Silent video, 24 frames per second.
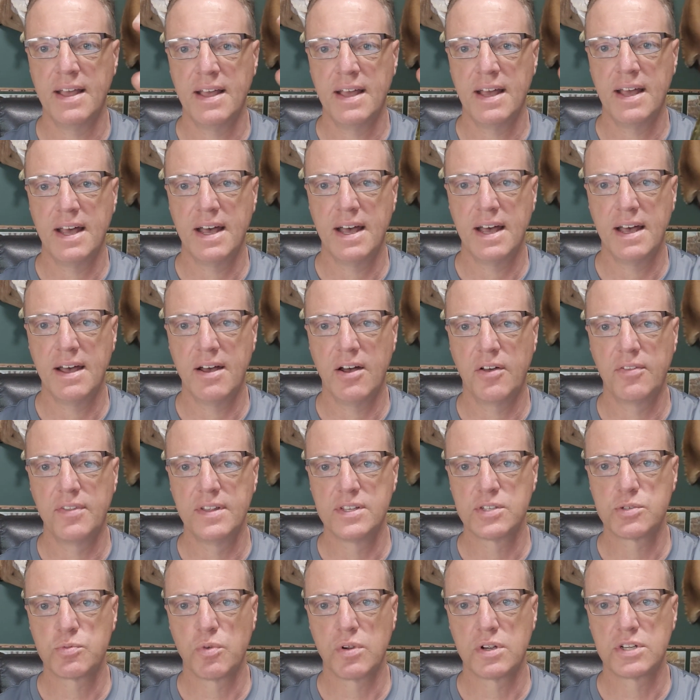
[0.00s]
on
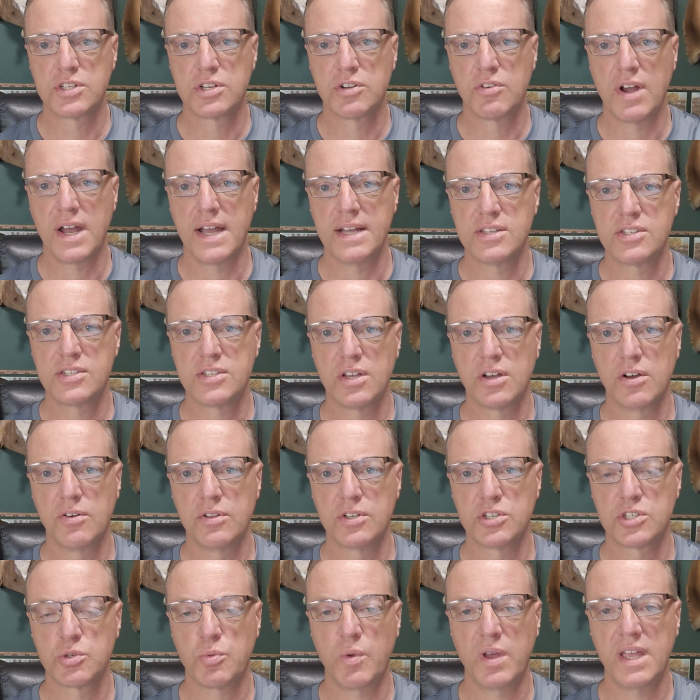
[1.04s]
this works great. So the
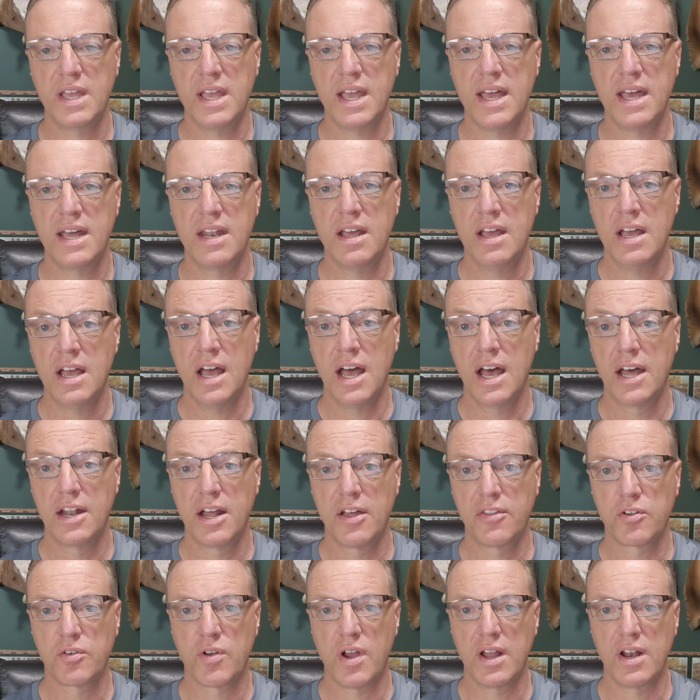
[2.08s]
swing head,
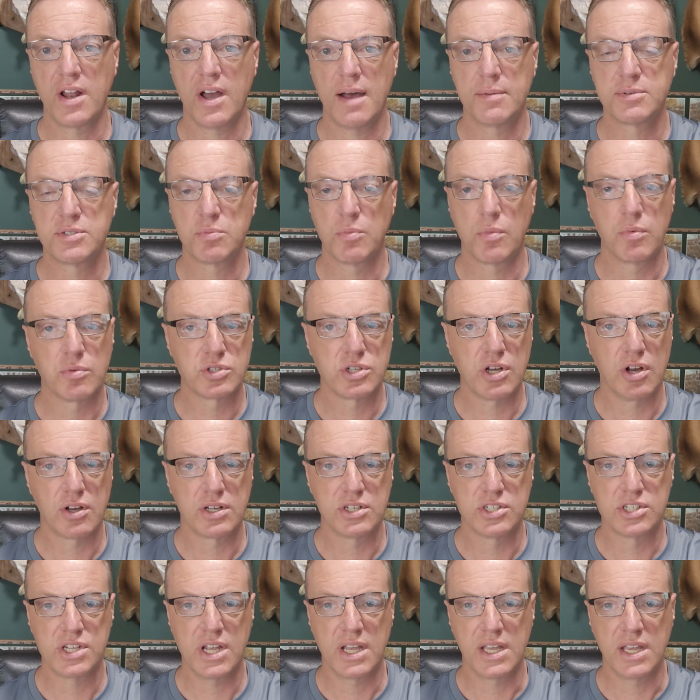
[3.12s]
another great option when we're
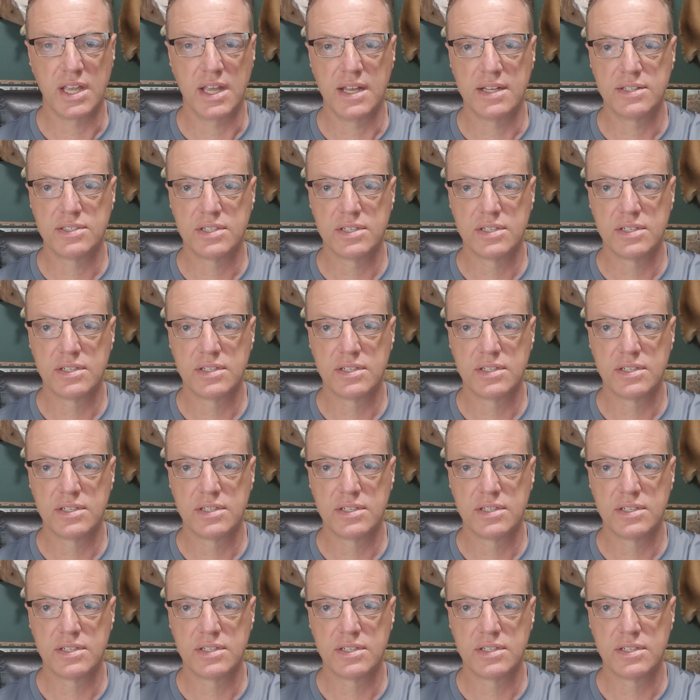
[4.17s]
talking shaky heads.